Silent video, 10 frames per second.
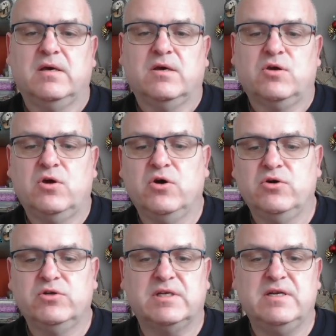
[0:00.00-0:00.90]

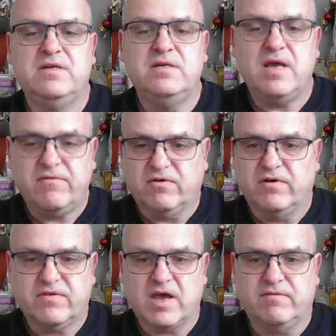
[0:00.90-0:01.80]
could never
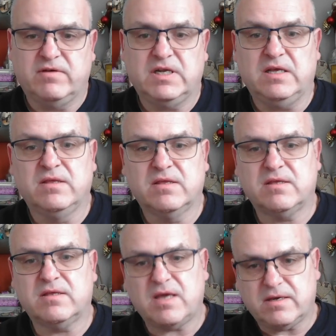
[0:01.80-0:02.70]
have covered in
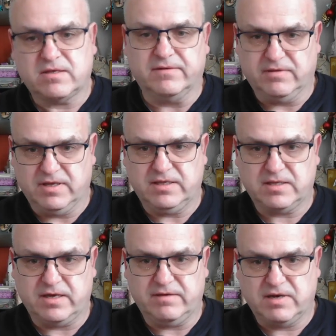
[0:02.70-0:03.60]
6 of these
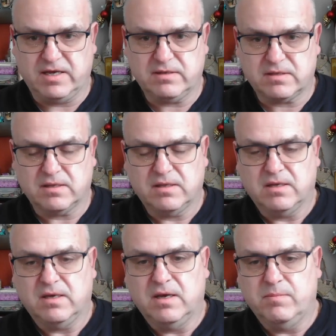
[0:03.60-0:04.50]
evenings,
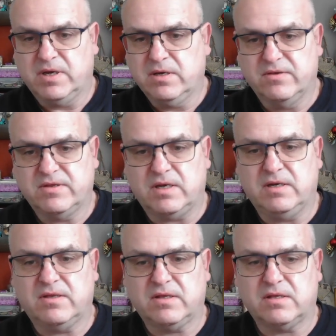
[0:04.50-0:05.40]
because it
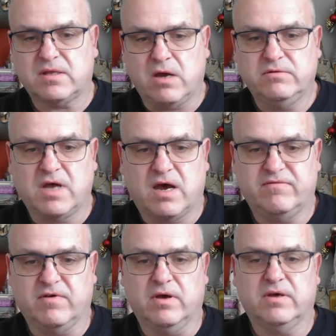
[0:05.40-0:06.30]
is so
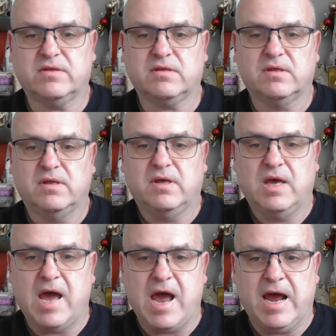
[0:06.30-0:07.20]
diverse,
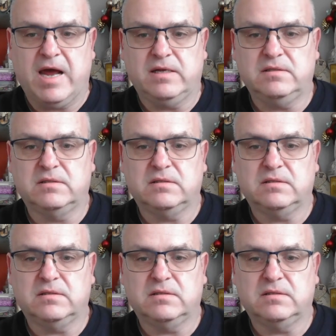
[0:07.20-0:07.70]
and